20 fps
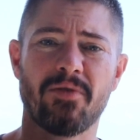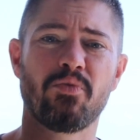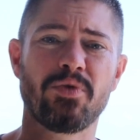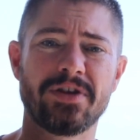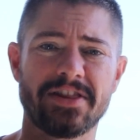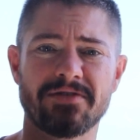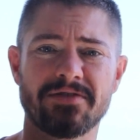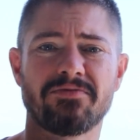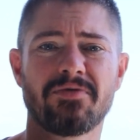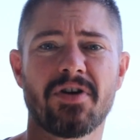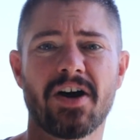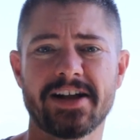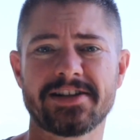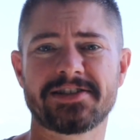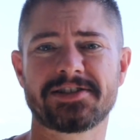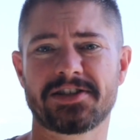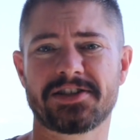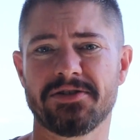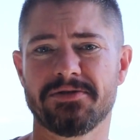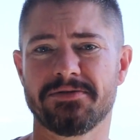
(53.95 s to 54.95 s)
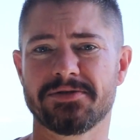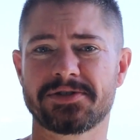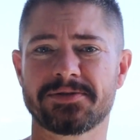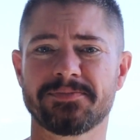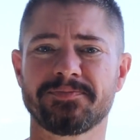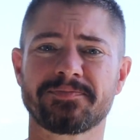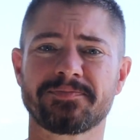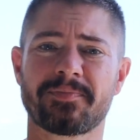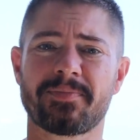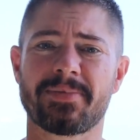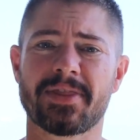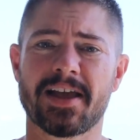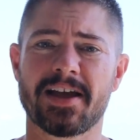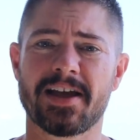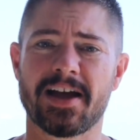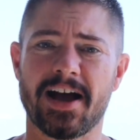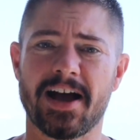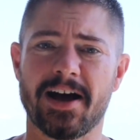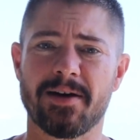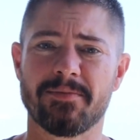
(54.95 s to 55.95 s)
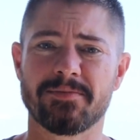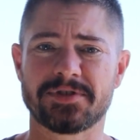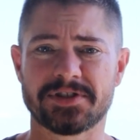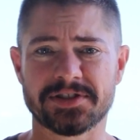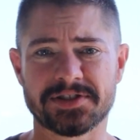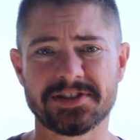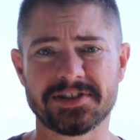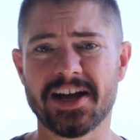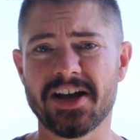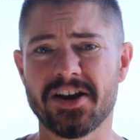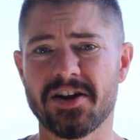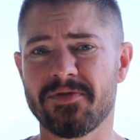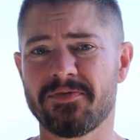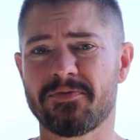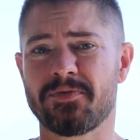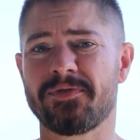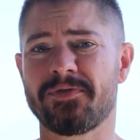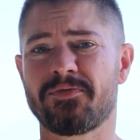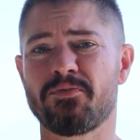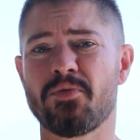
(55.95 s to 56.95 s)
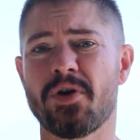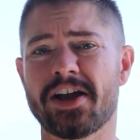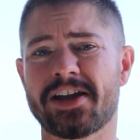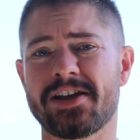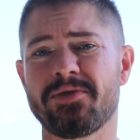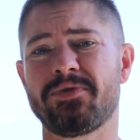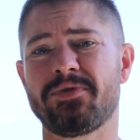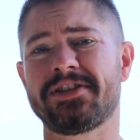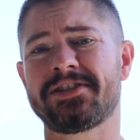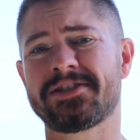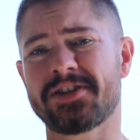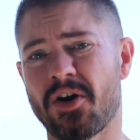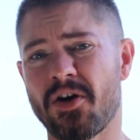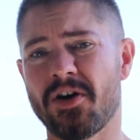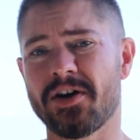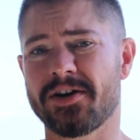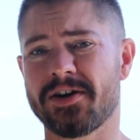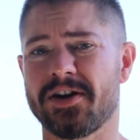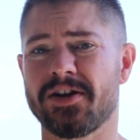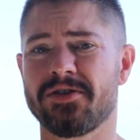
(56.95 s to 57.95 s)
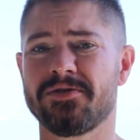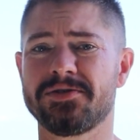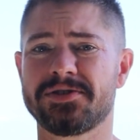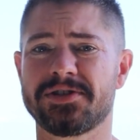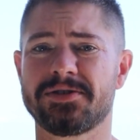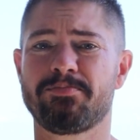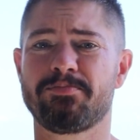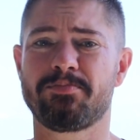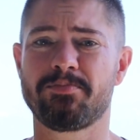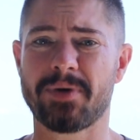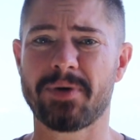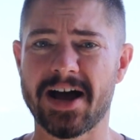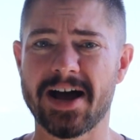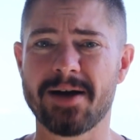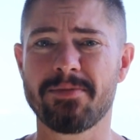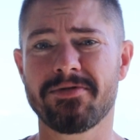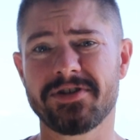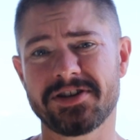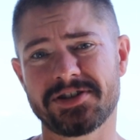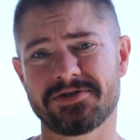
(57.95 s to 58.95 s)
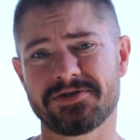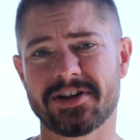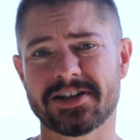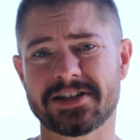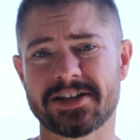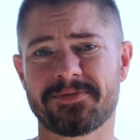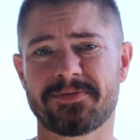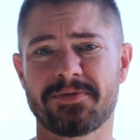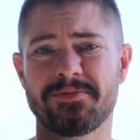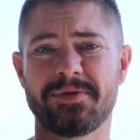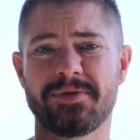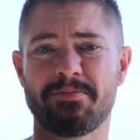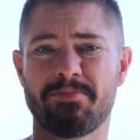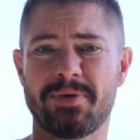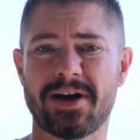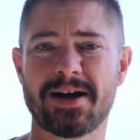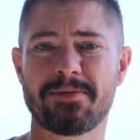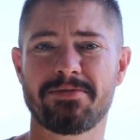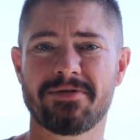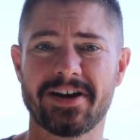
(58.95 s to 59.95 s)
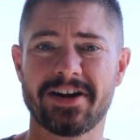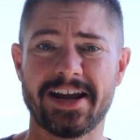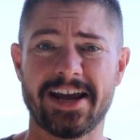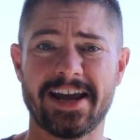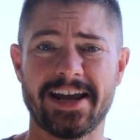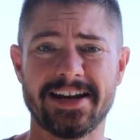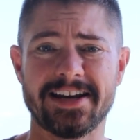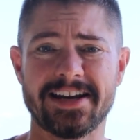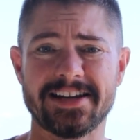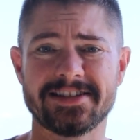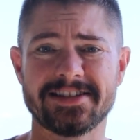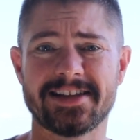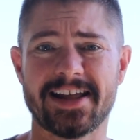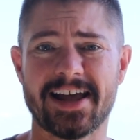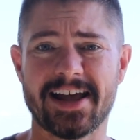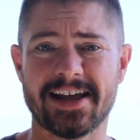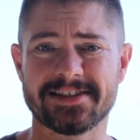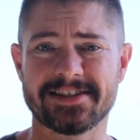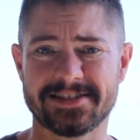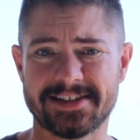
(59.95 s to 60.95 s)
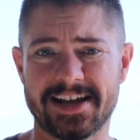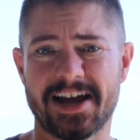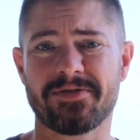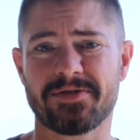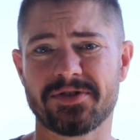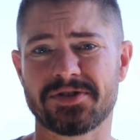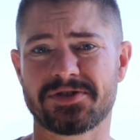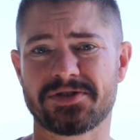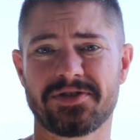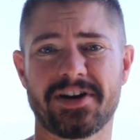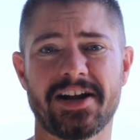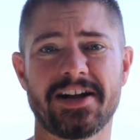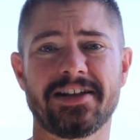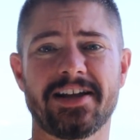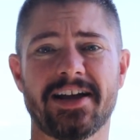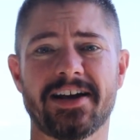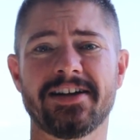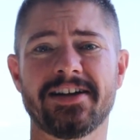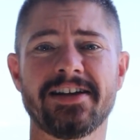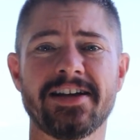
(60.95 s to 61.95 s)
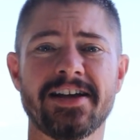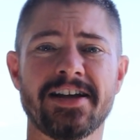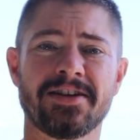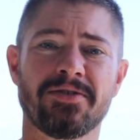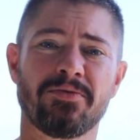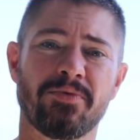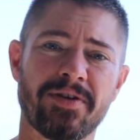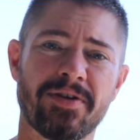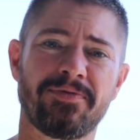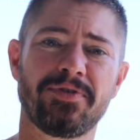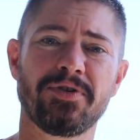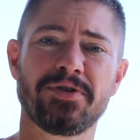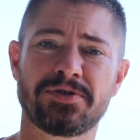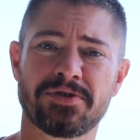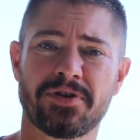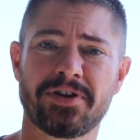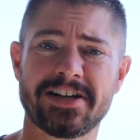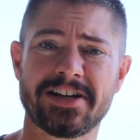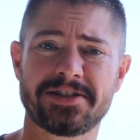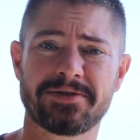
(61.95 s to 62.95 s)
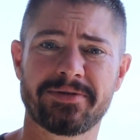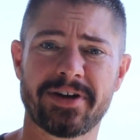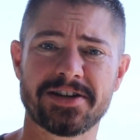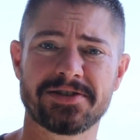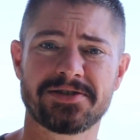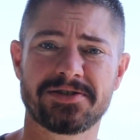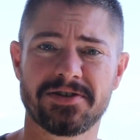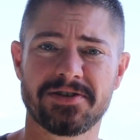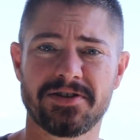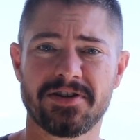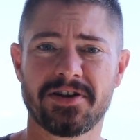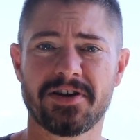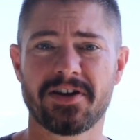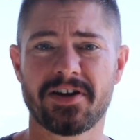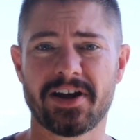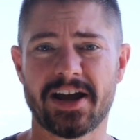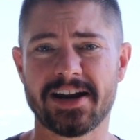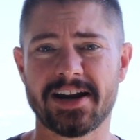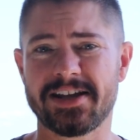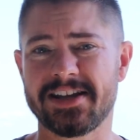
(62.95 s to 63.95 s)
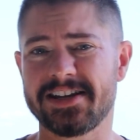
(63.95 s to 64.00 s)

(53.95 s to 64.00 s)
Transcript: with the right skills. To start off with working with Ton, who's a barber instructor from the Barbery in South Australia. We flew Ton into our studio and